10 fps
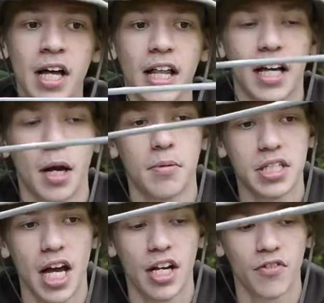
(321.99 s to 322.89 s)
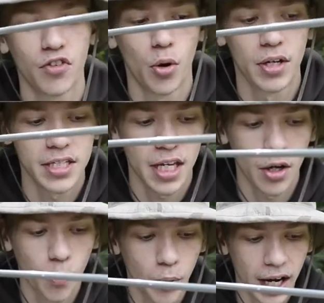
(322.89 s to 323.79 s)
like I was kind of
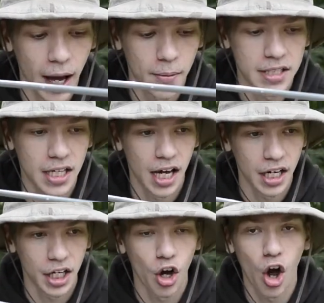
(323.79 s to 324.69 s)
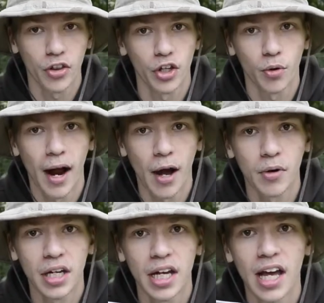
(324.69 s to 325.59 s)
noticing when I was cutting on the
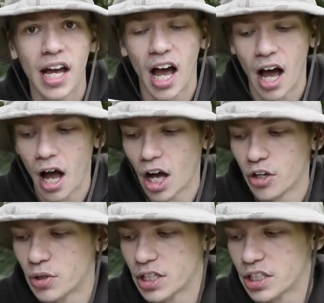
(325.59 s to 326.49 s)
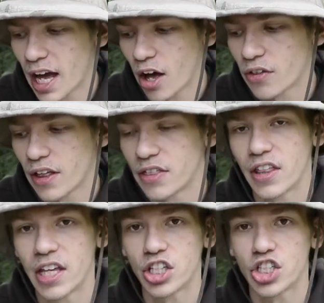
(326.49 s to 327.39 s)
ground, uh, you could tell that
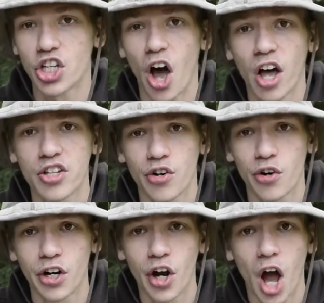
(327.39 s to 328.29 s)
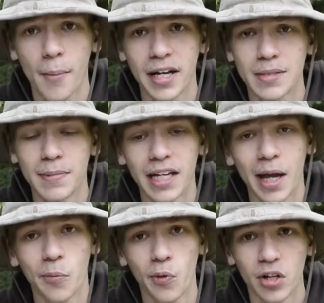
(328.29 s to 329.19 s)
the saw's ergonomics
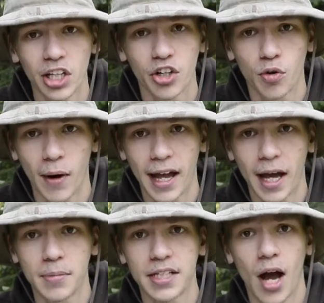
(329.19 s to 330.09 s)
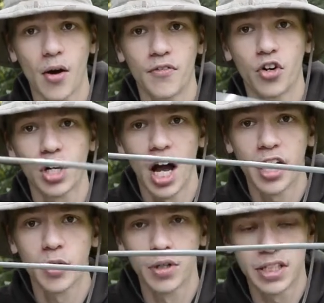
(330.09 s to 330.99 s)
became really cramped. Now, if you're
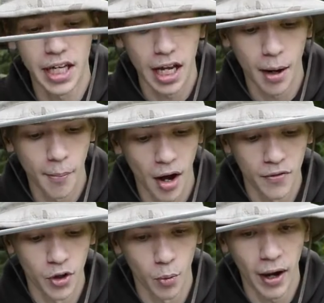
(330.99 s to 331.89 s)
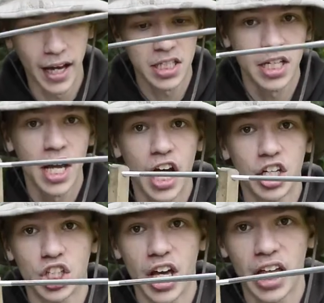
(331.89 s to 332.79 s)
cutting once again above your waist and
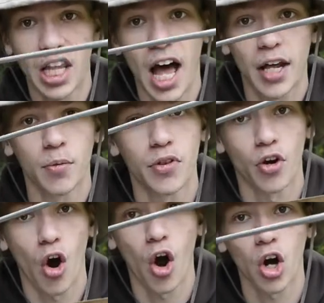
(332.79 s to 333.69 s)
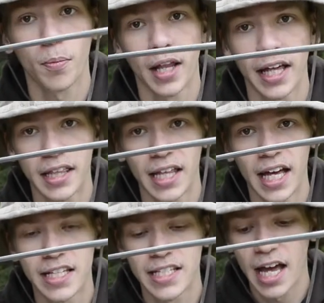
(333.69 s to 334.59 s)
just in line with your arm like
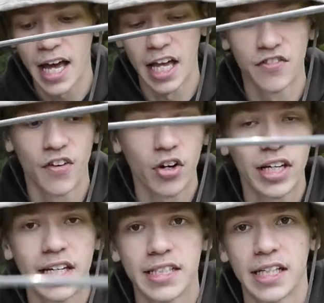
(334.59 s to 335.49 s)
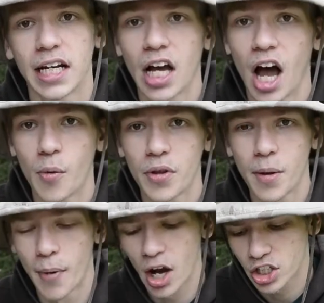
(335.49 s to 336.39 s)
this, it's very easy to cut with
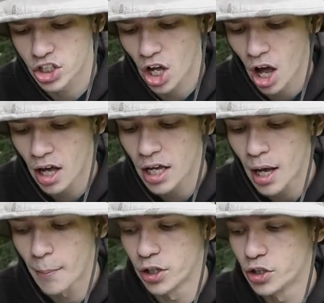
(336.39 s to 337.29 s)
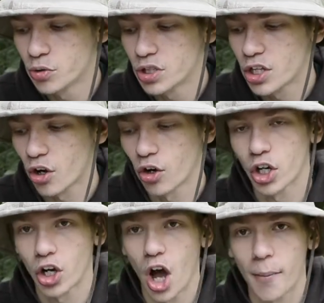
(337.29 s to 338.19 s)
a buck saw, but due to the
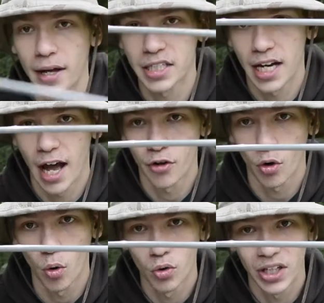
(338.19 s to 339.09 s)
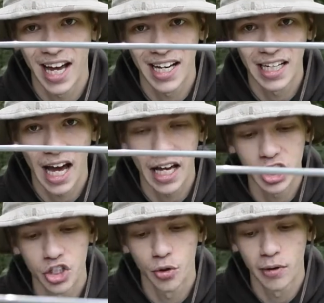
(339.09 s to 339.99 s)
ergonomics and how you're holding it at a
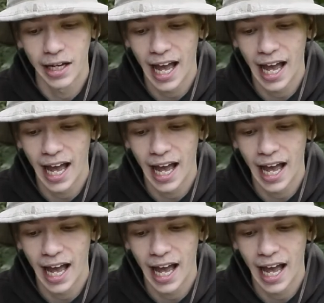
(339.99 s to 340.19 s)
ninety degree